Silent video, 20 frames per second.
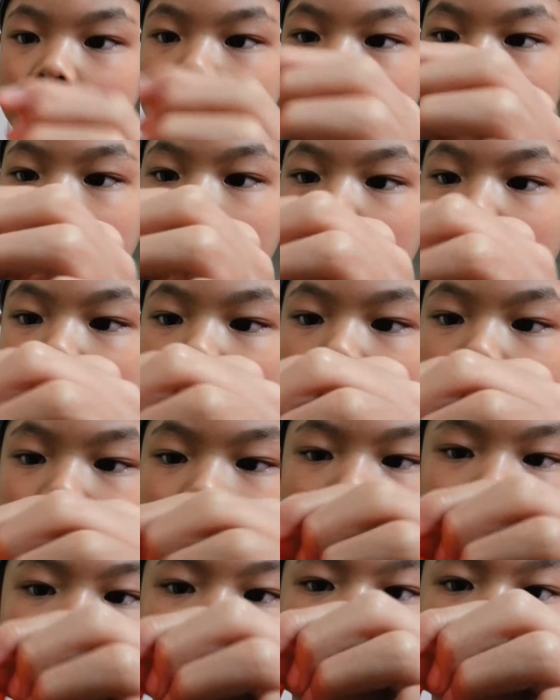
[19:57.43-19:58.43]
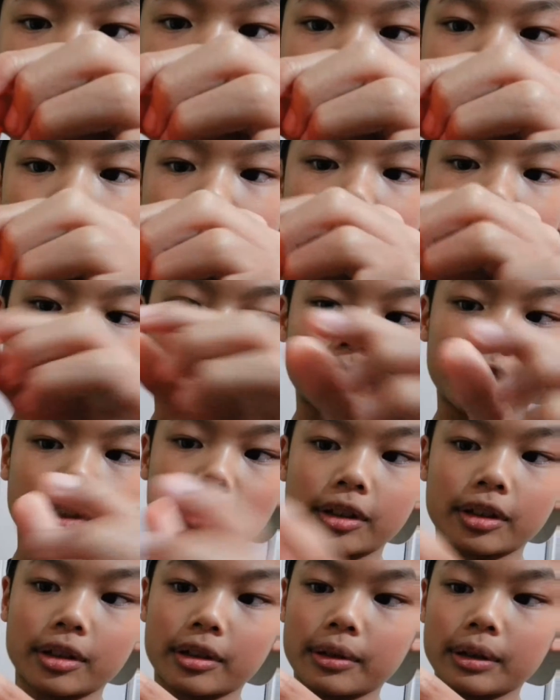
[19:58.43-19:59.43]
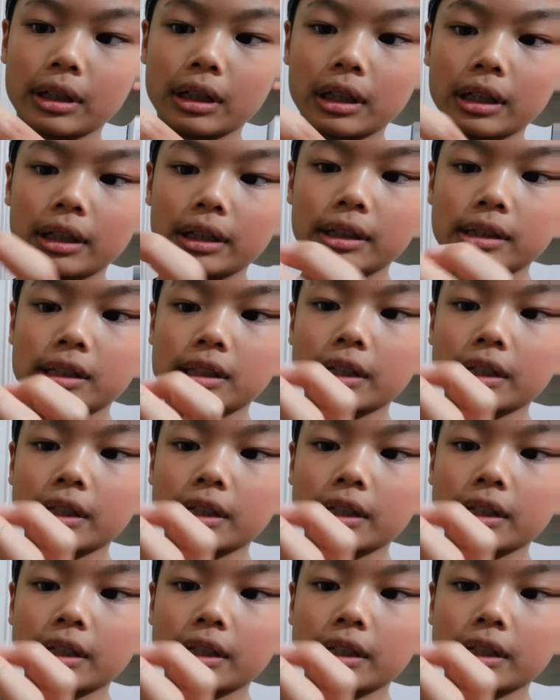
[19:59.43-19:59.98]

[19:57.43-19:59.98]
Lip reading: So here's the stem, and this is